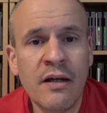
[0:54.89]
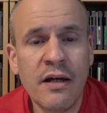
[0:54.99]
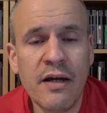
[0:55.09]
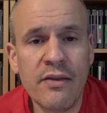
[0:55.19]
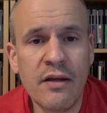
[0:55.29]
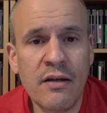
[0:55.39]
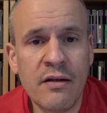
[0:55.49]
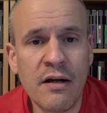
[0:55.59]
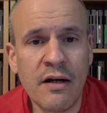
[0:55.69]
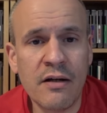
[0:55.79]
And then
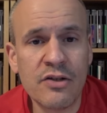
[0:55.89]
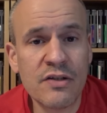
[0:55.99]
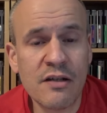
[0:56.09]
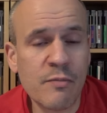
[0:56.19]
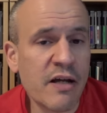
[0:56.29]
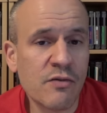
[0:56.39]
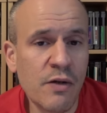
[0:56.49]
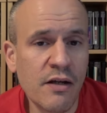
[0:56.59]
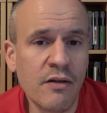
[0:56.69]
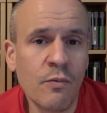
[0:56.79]
just this past
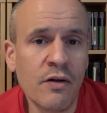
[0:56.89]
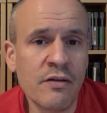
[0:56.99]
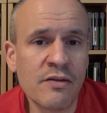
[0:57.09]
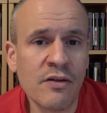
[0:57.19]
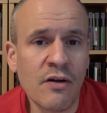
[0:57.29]
weekend was